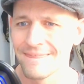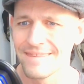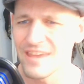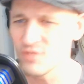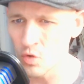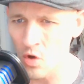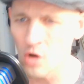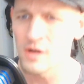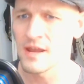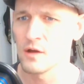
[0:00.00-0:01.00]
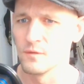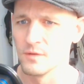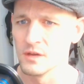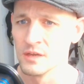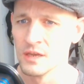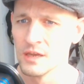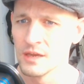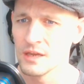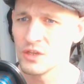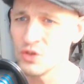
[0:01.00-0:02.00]
If you are an alpha,
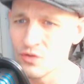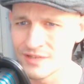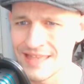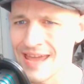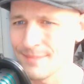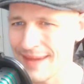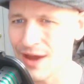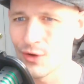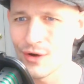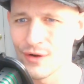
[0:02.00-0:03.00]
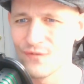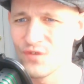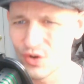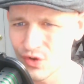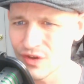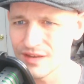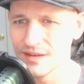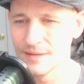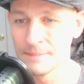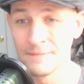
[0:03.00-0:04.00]
use that power for good.
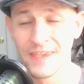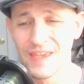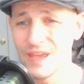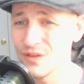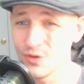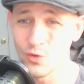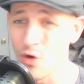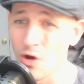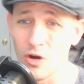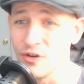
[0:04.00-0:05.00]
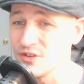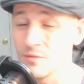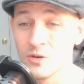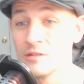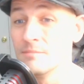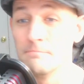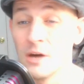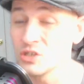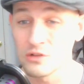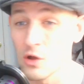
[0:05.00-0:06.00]
If you are someone
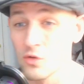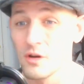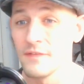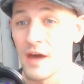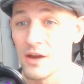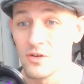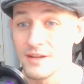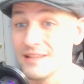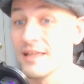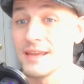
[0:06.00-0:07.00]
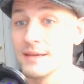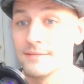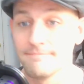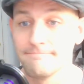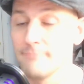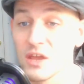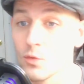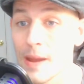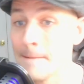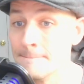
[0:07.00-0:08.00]
much lower on the hierarchy, like, by the
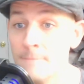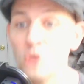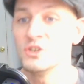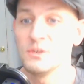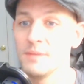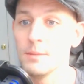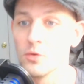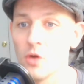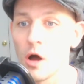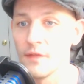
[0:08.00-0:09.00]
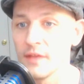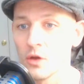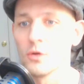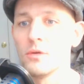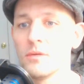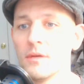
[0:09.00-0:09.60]
way, most people on the earth,